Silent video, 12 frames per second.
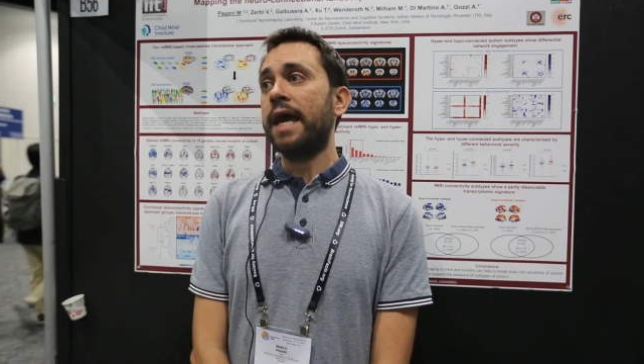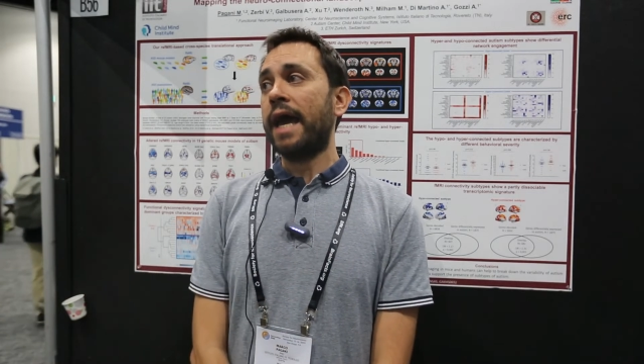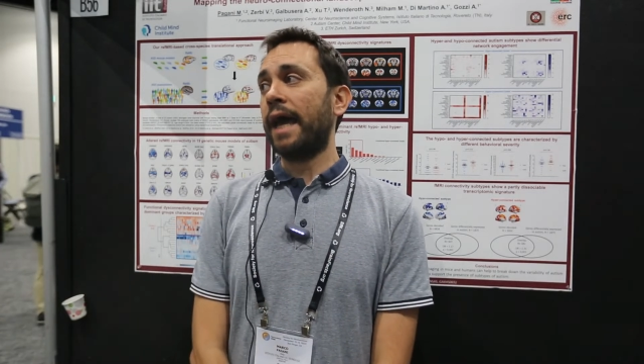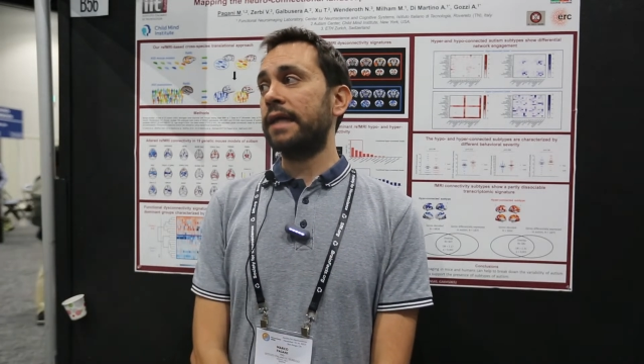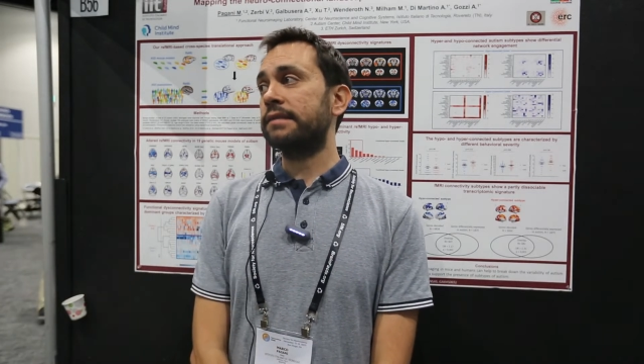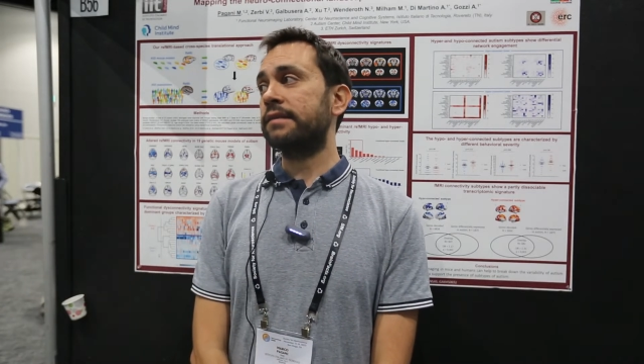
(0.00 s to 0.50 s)

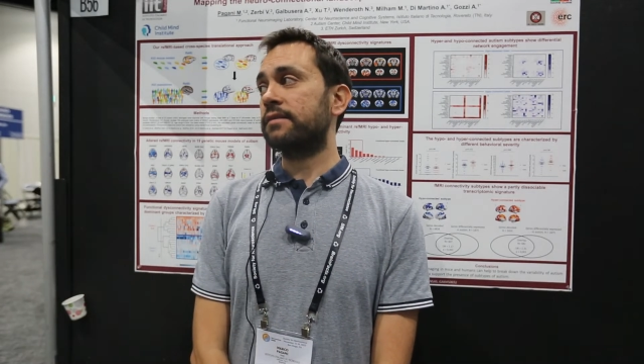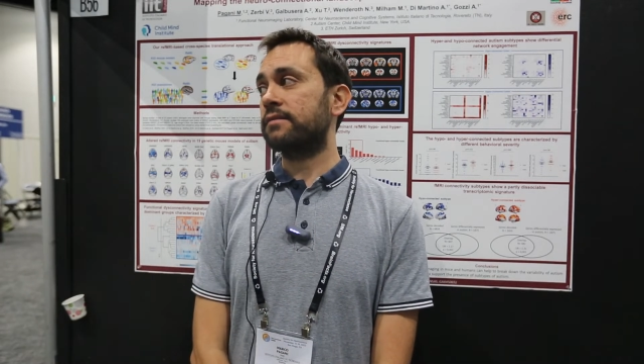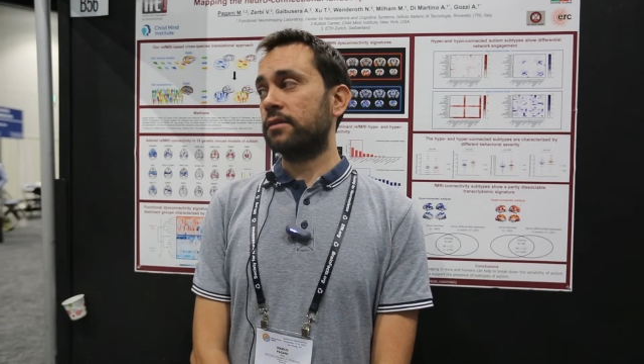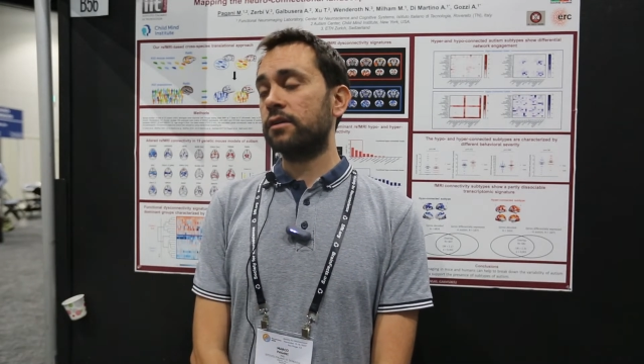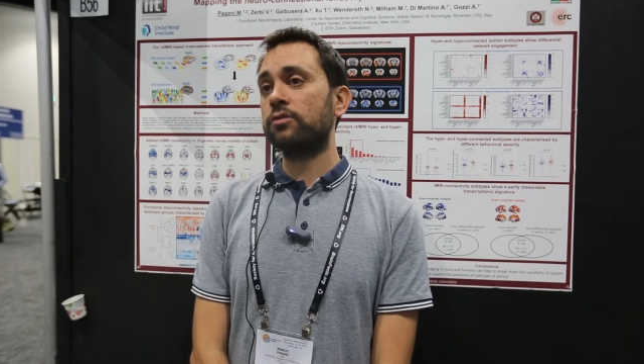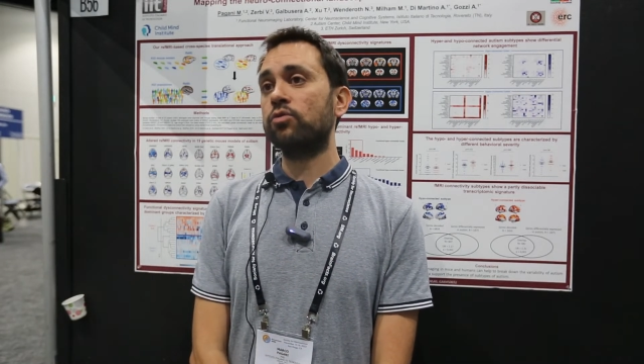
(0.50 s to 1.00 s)
And the
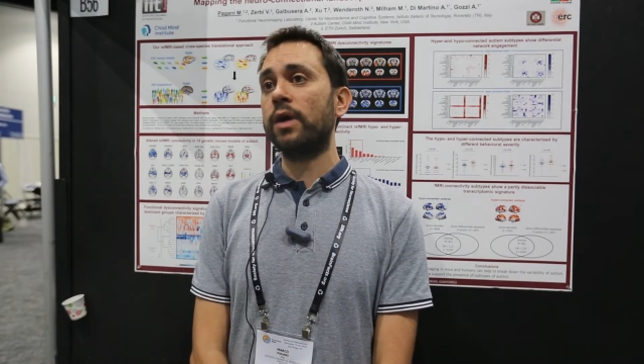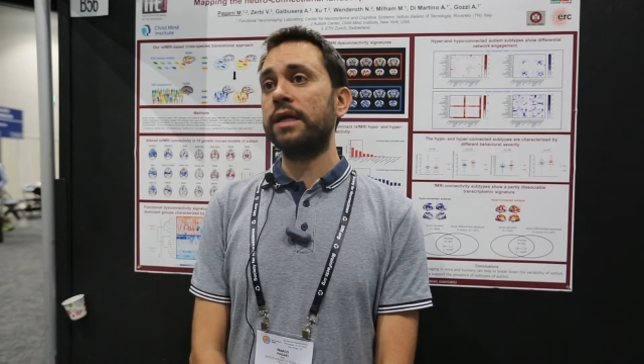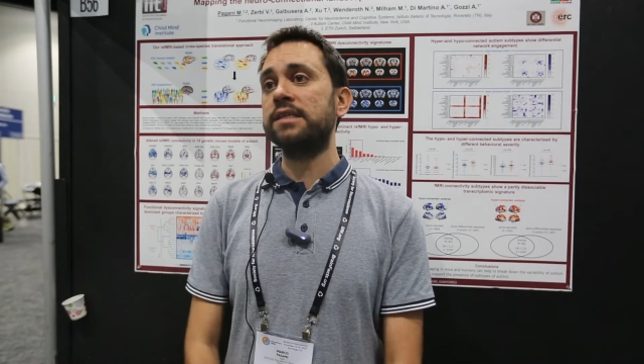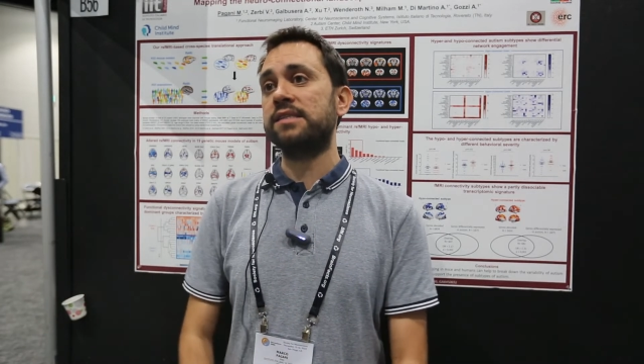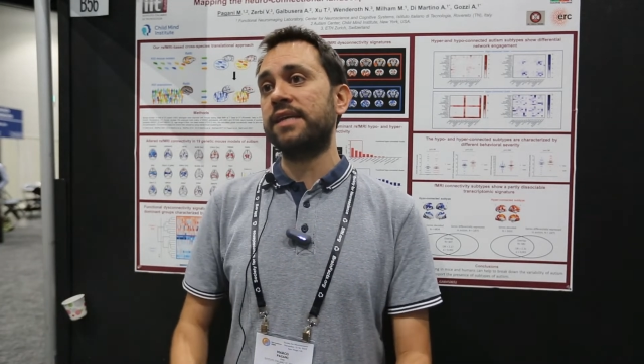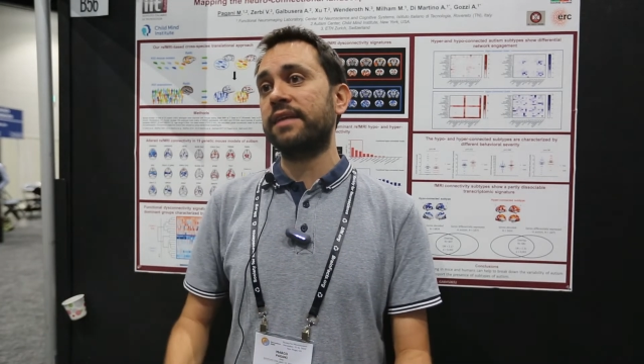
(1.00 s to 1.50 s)
third
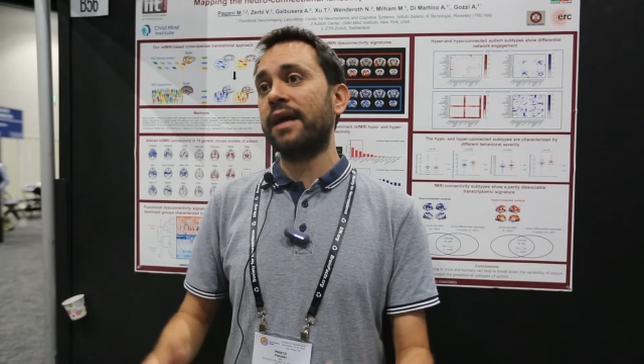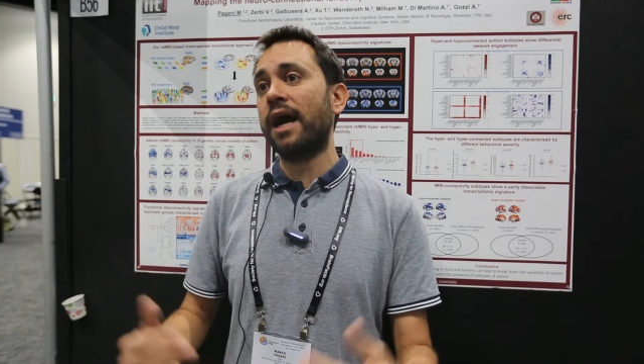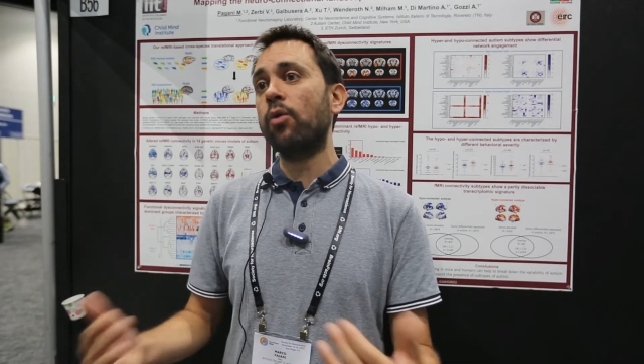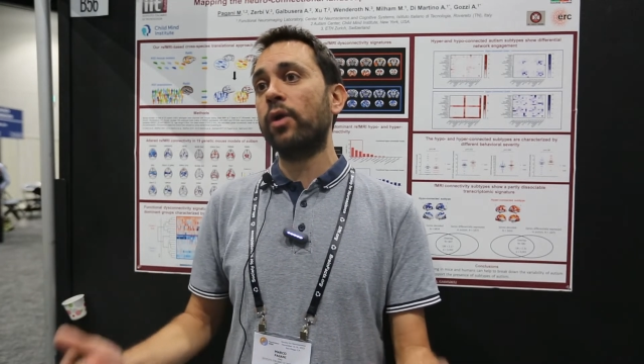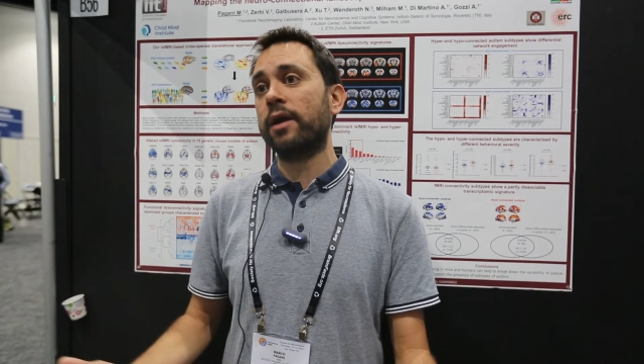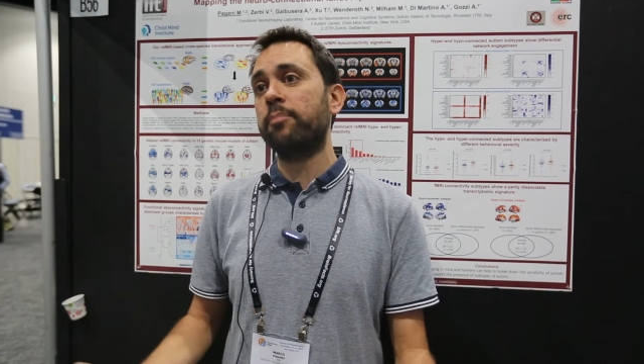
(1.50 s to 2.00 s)
one is that
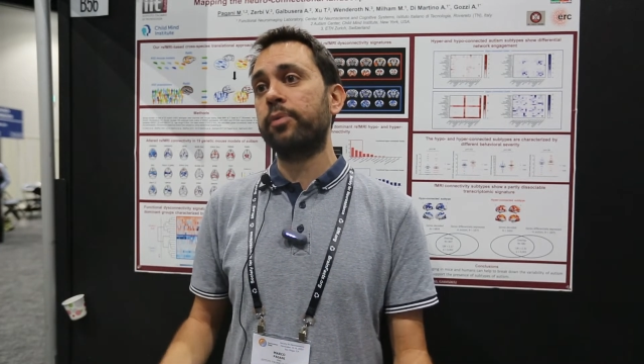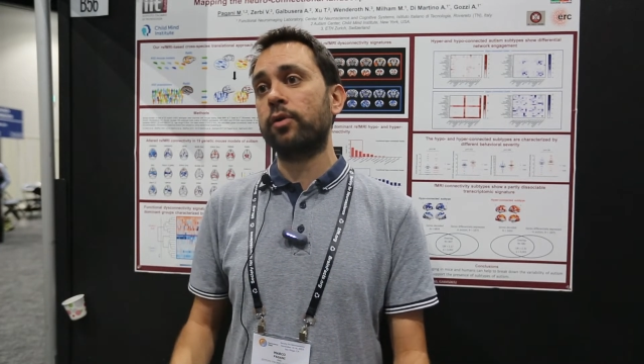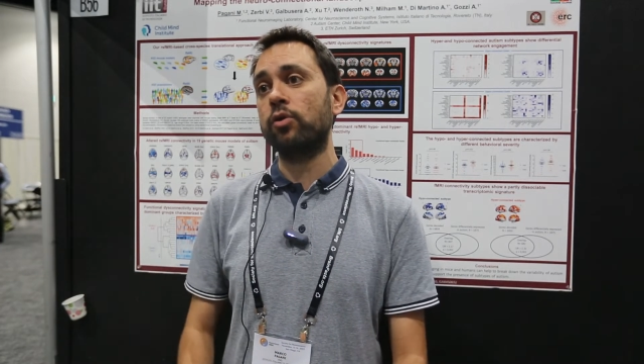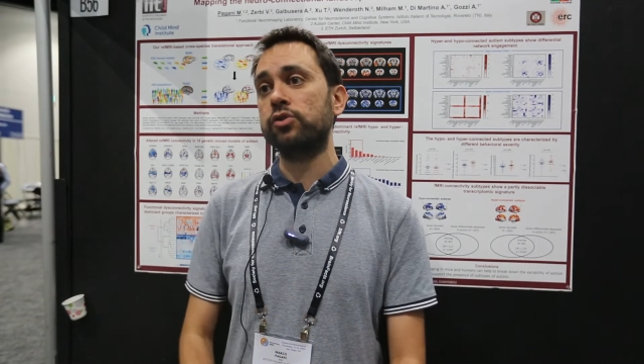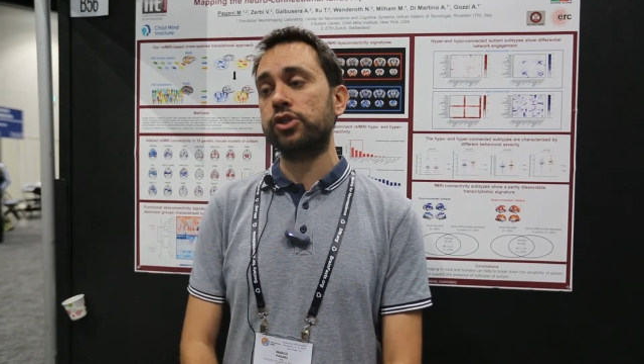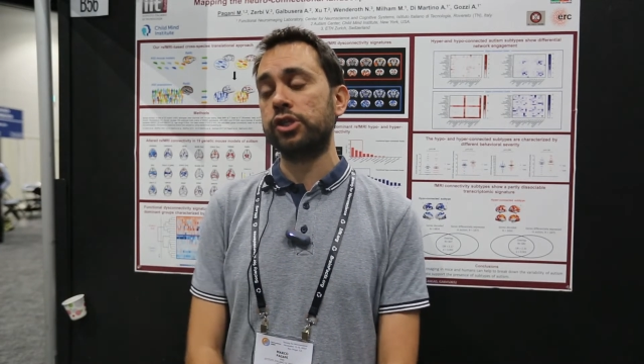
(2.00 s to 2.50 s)
our
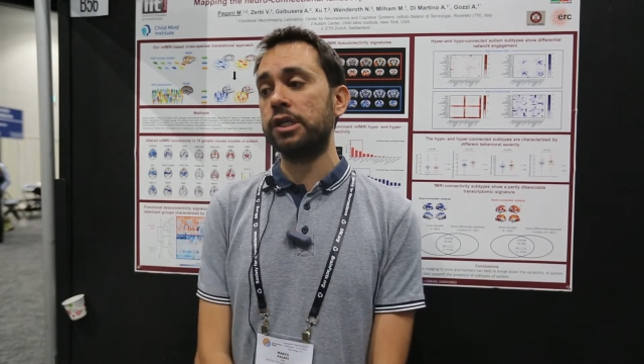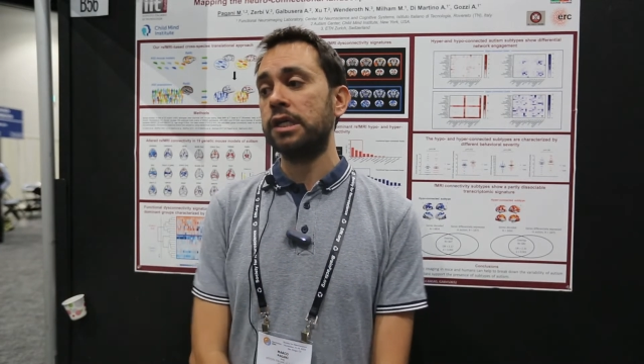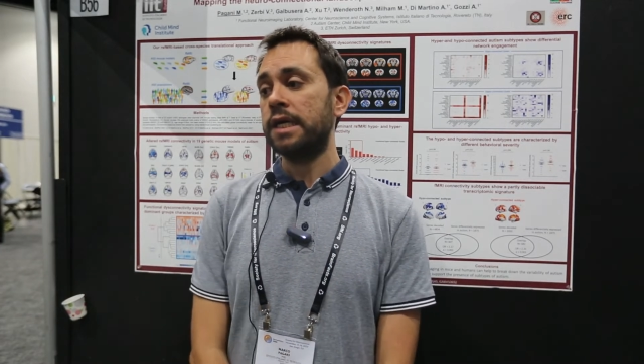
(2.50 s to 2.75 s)
approach